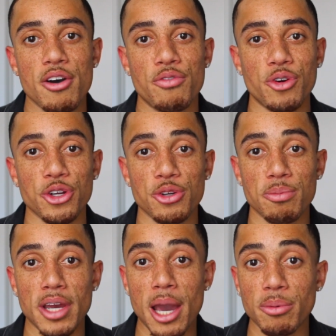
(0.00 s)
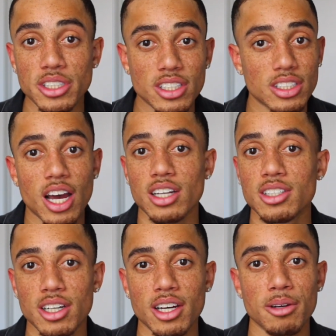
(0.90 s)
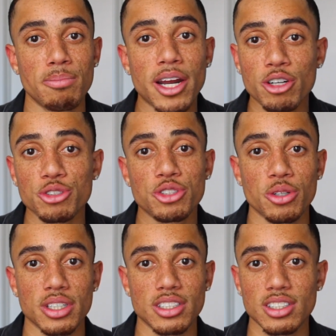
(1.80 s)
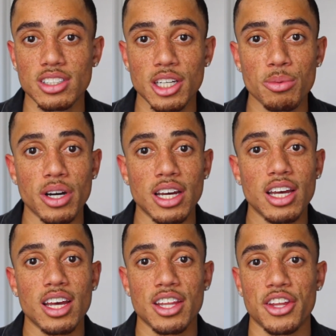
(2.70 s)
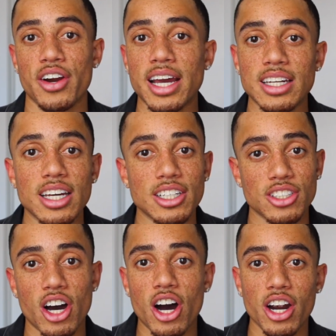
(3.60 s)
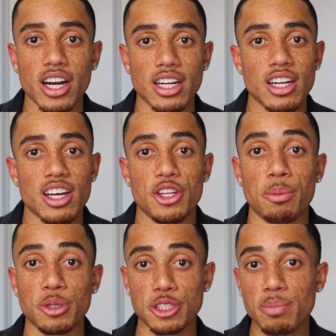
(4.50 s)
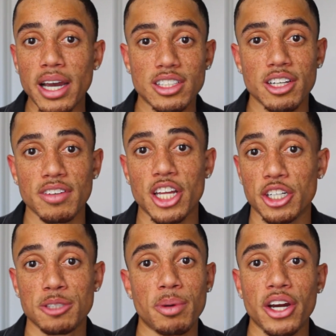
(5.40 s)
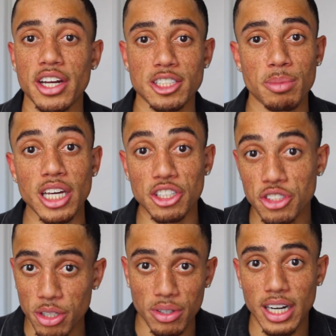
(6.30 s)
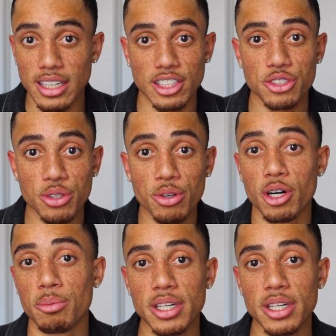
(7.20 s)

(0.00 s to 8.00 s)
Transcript: for you to be able just to talk to medical students and see what their ideas are and their perspective and their experience being a student at this school,